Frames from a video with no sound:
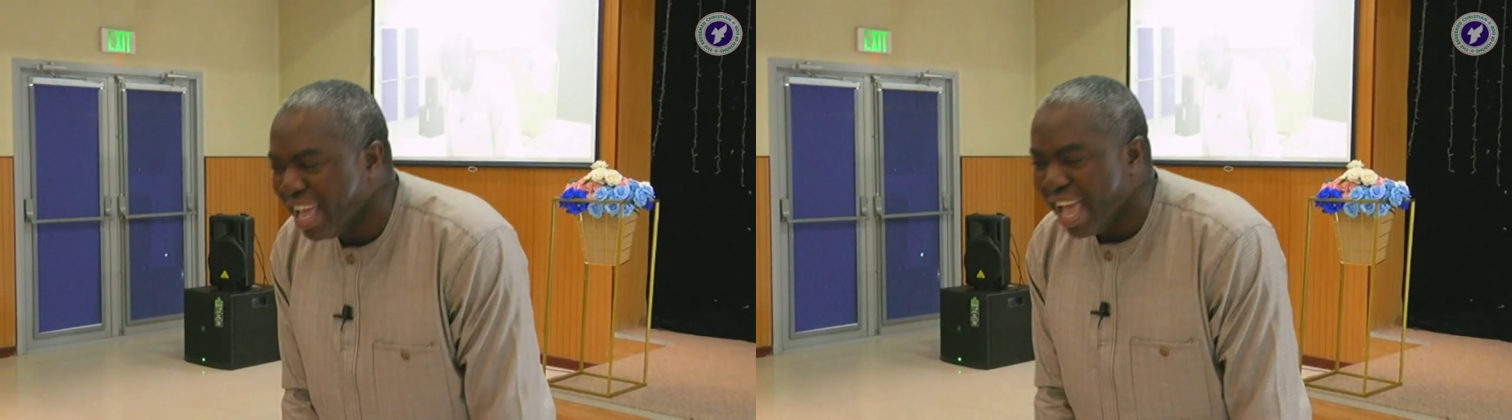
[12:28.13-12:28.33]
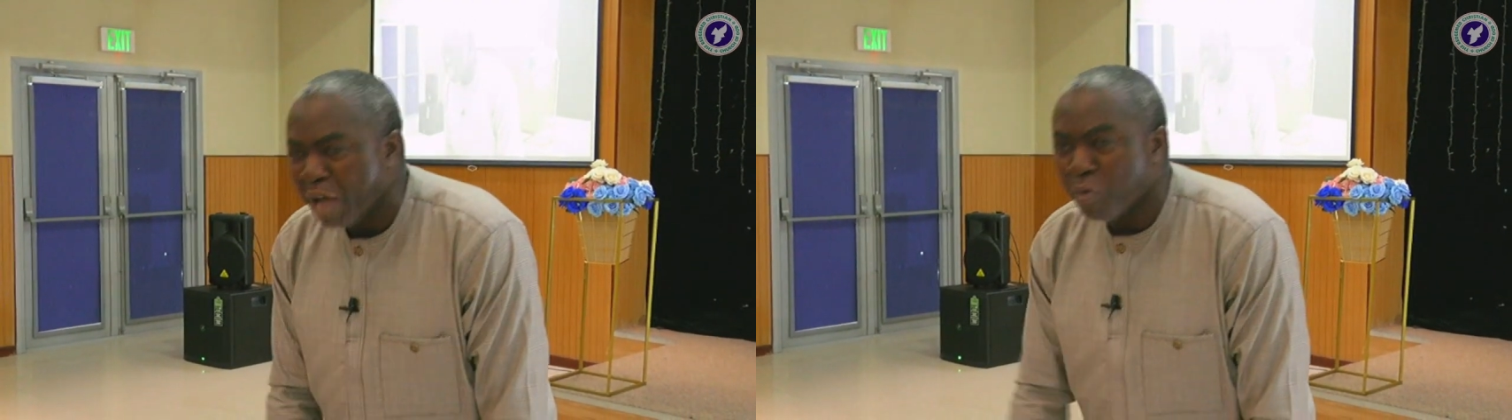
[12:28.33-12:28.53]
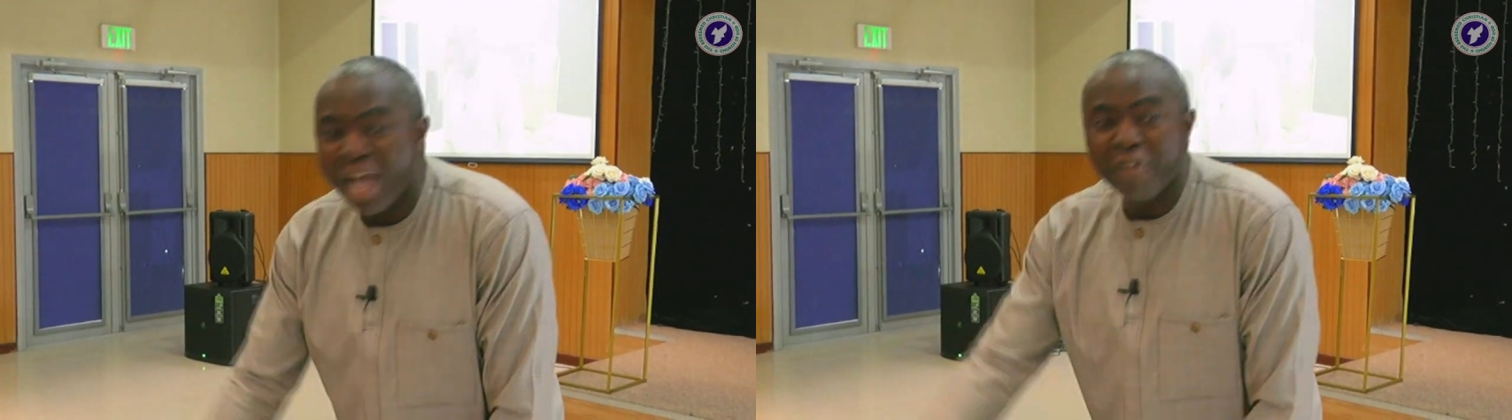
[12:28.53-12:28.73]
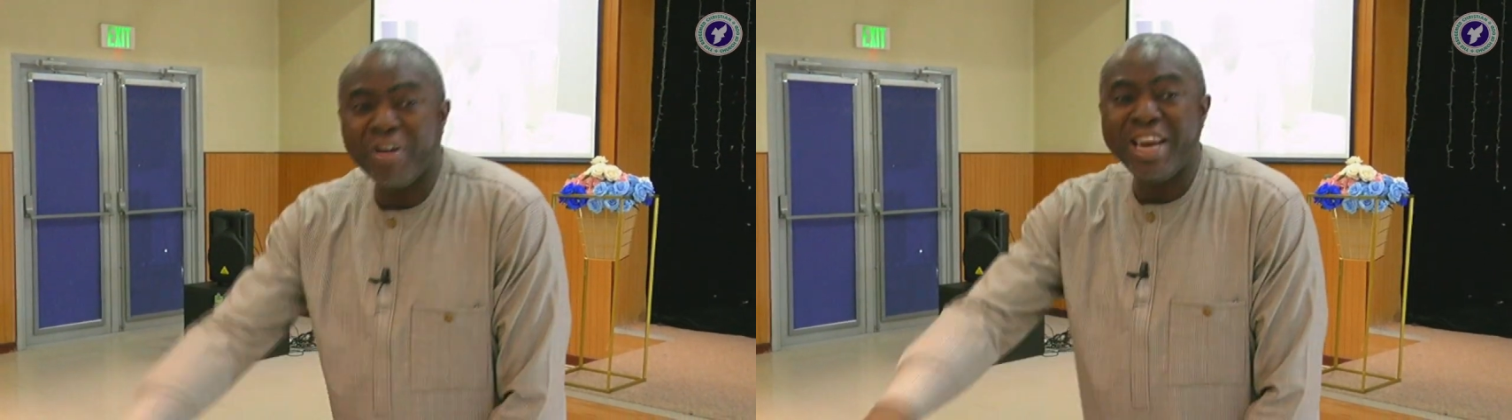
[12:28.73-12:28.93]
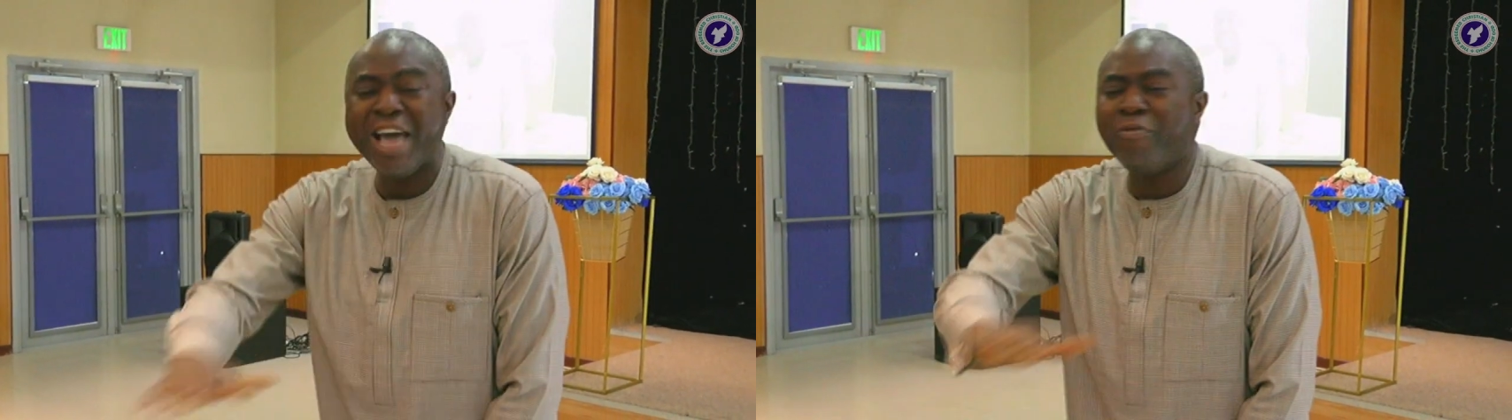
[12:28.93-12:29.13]
we have
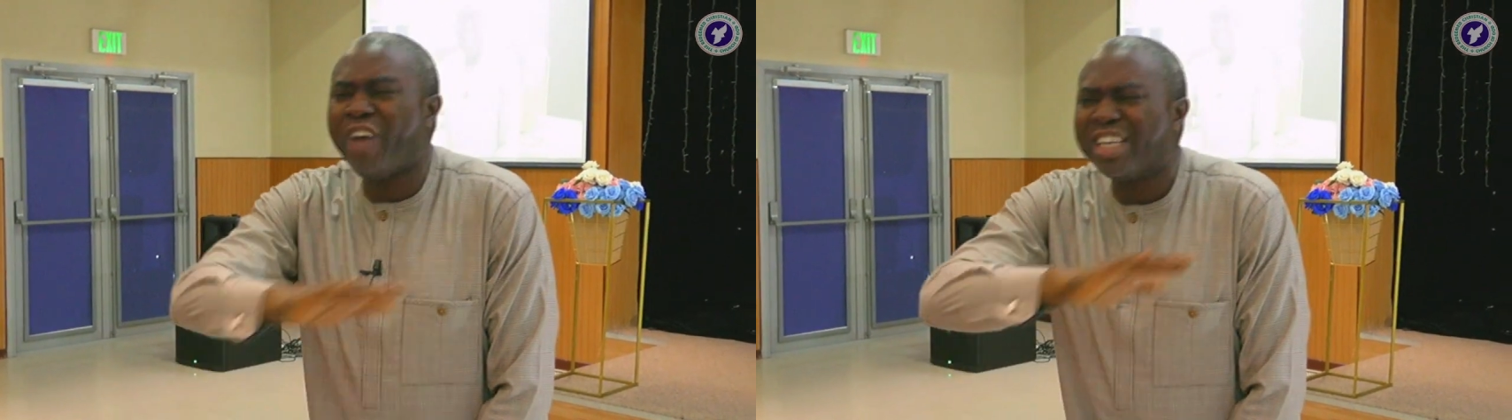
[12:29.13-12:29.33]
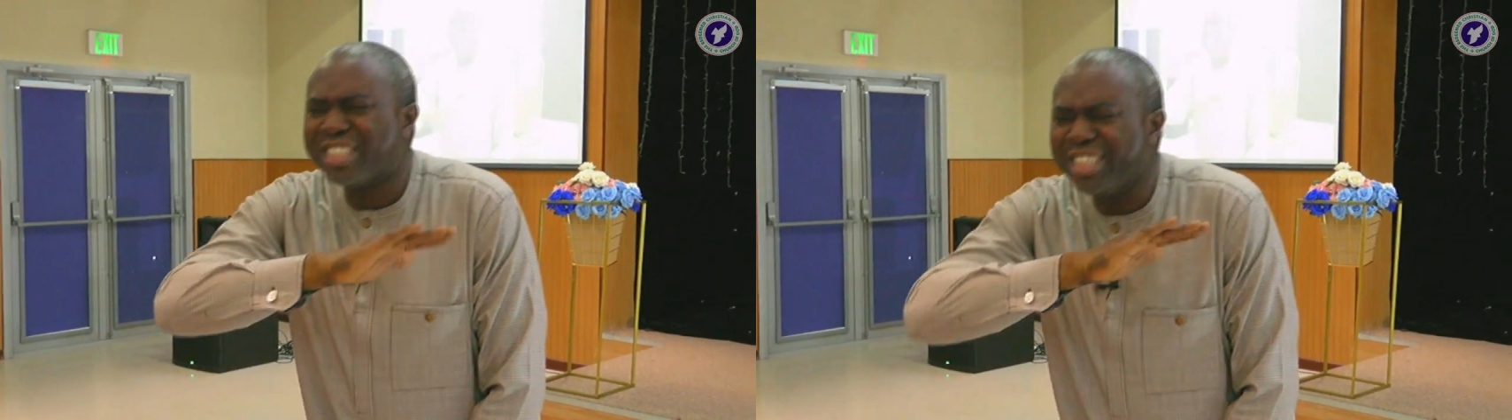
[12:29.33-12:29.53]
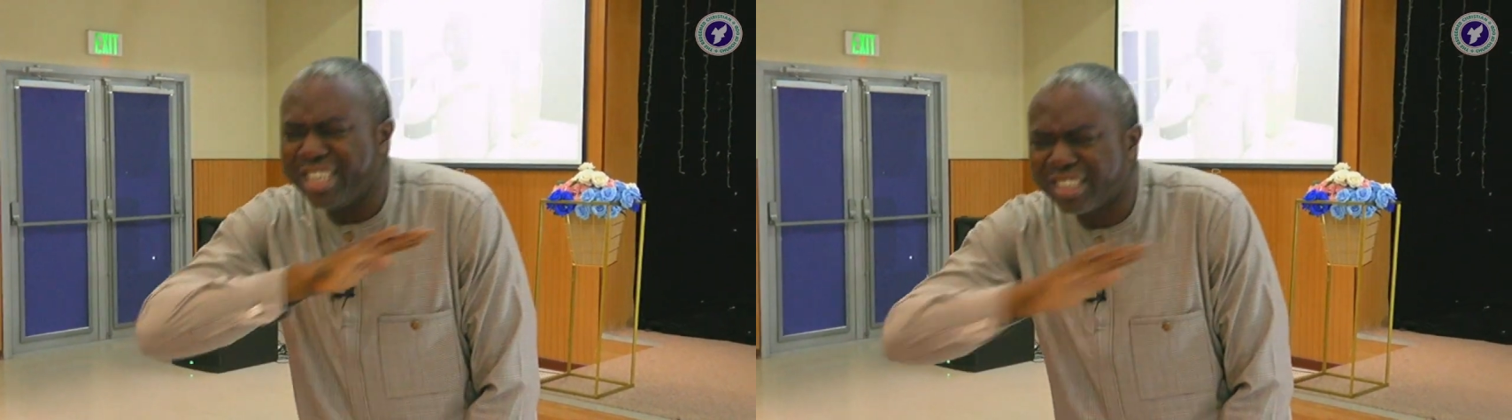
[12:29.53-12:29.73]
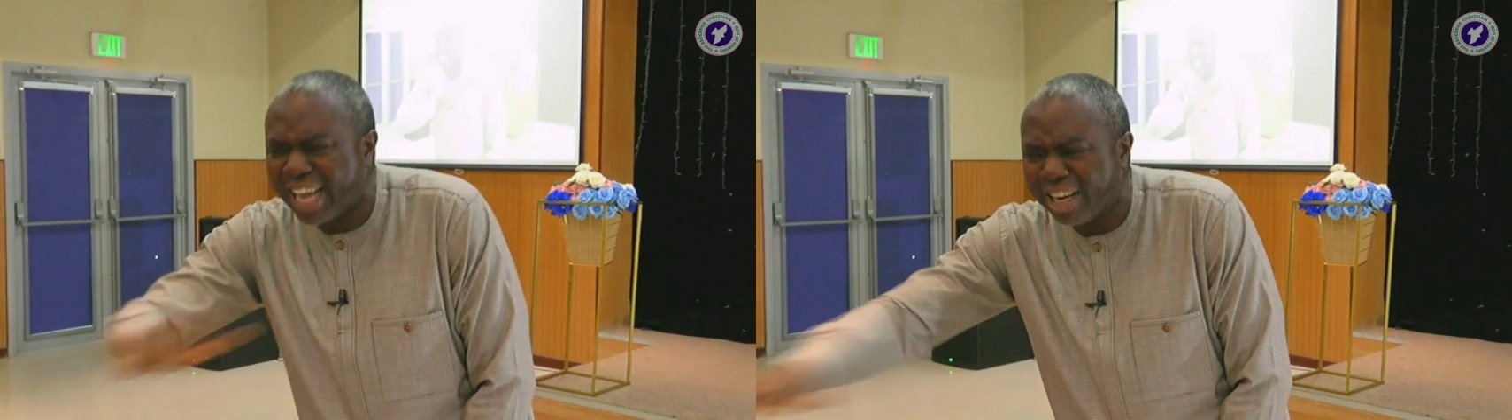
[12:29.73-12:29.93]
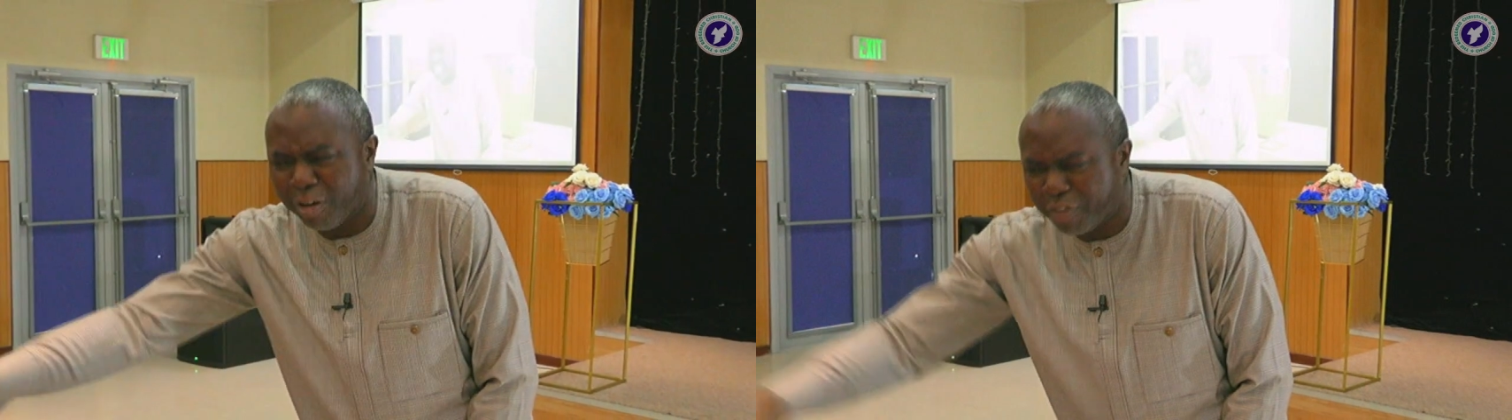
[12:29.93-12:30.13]
never seen this kind of
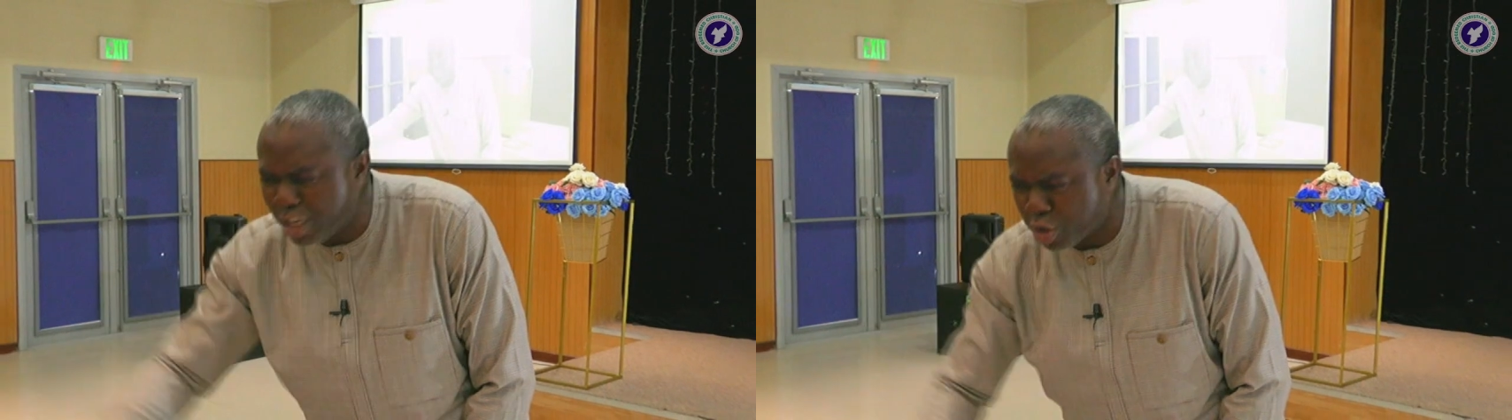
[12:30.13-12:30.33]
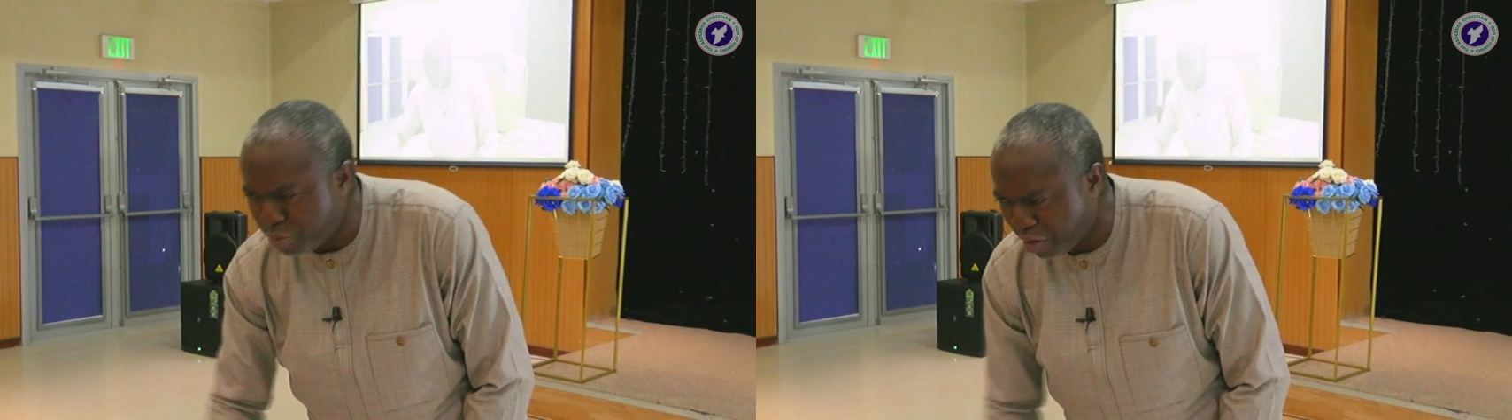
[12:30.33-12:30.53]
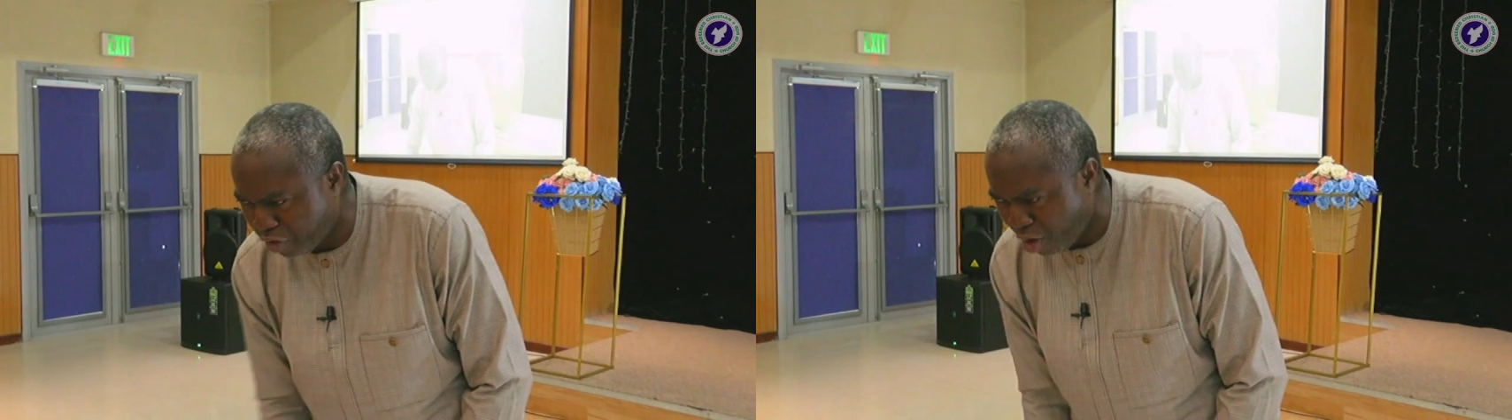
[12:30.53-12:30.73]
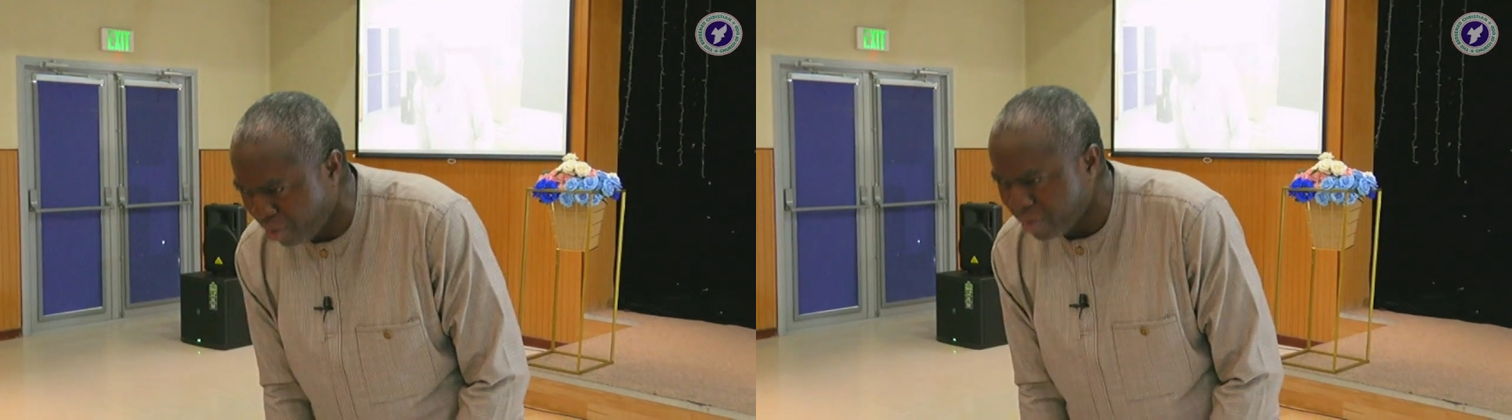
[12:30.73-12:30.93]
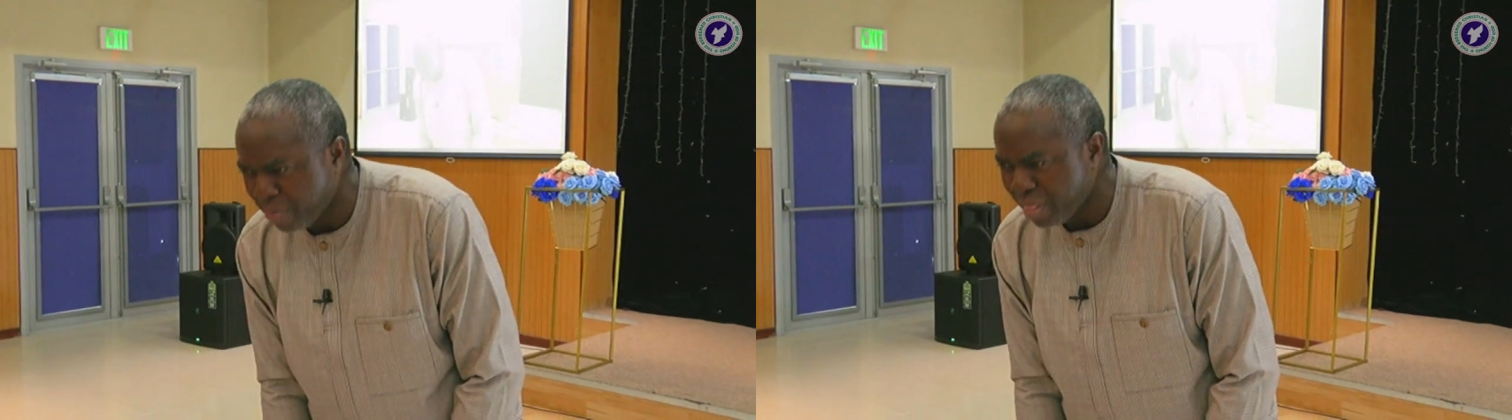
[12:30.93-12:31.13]
issue before.
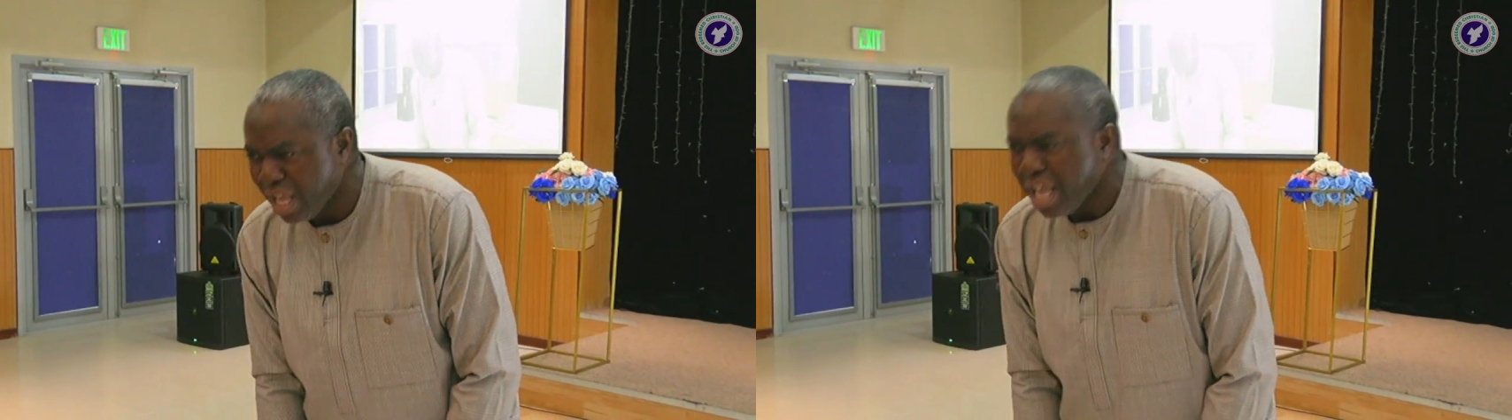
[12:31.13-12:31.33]
In